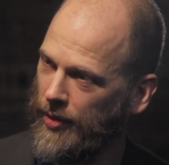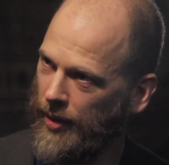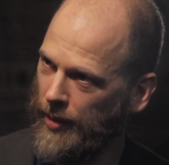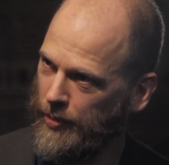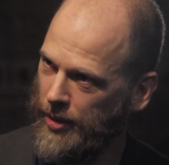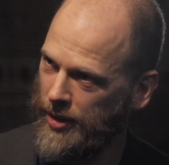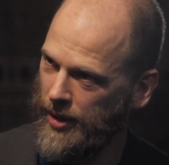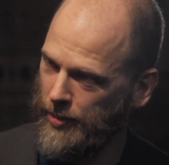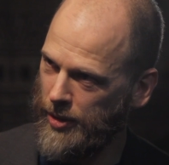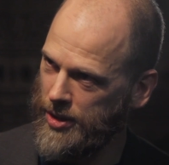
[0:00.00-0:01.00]
the
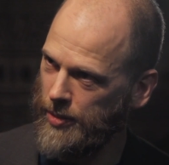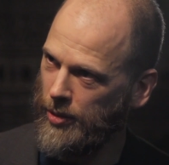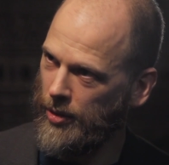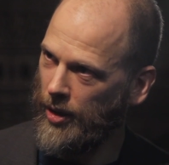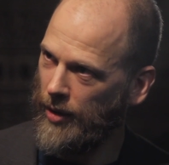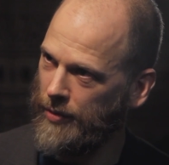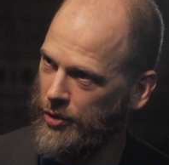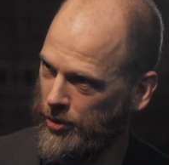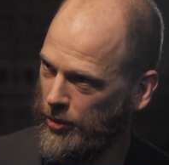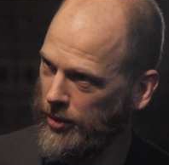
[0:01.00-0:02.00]
principal of the
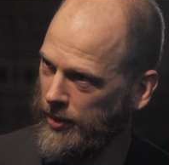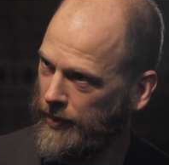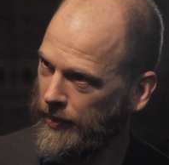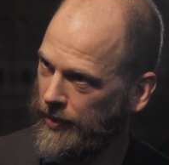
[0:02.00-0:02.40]
school,